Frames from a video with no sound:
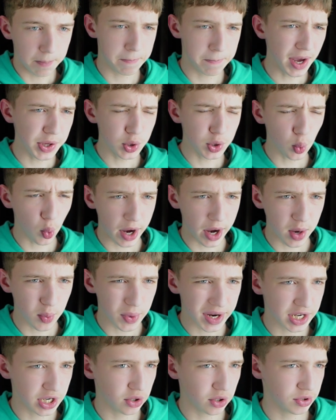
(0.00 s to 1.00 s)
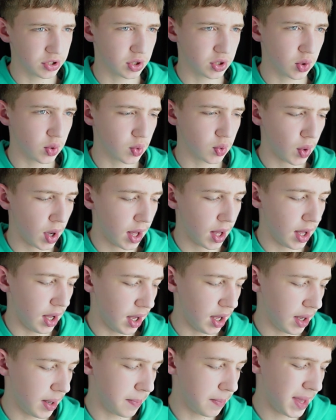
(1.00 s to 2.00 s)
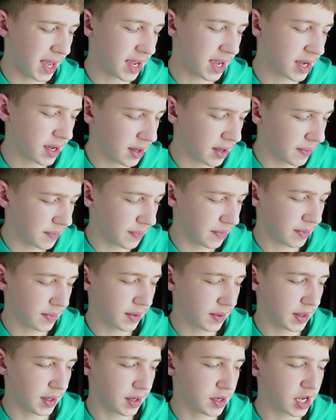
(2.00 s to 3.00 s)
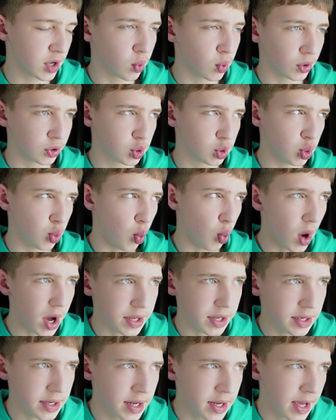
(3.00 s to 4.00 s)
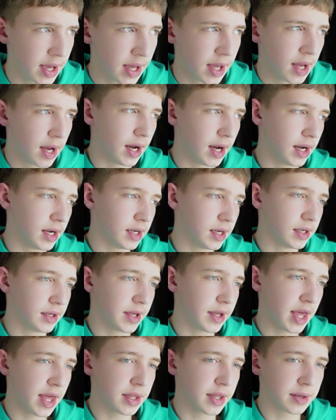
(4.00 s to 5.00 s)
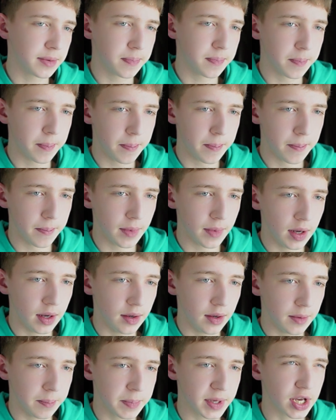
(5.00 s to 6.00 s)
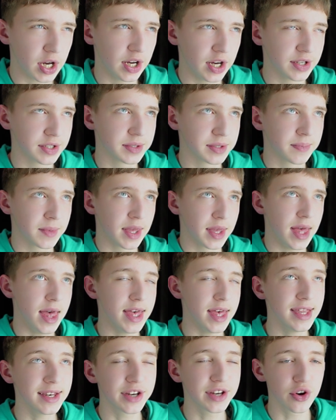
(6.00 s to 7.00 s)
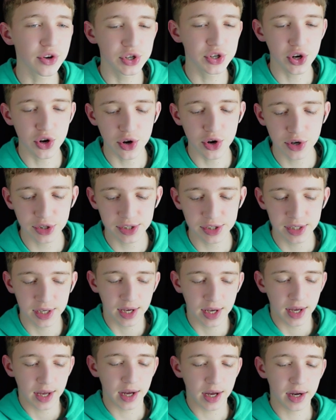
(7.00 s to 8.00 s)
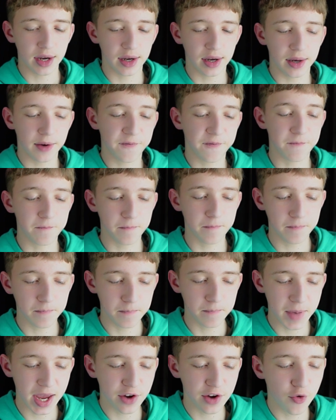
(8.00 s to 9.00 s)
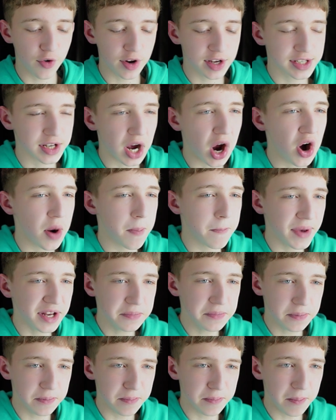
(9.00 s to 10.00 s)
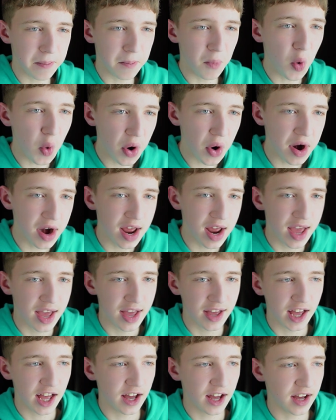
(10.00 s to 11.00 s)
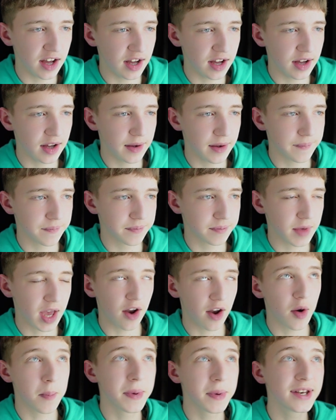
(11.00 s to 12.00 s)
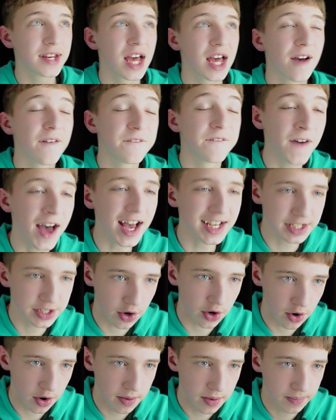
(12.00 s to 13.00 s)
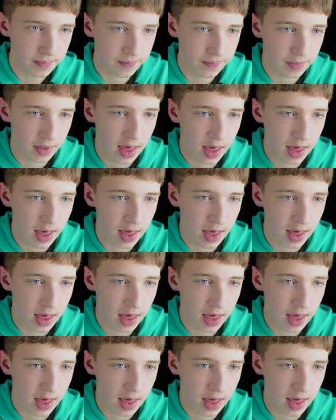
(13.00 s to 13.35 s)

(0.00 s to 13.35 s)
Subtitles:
By the way, we can also make it equal to 1, and because integers matrix are a bit more are a bit faster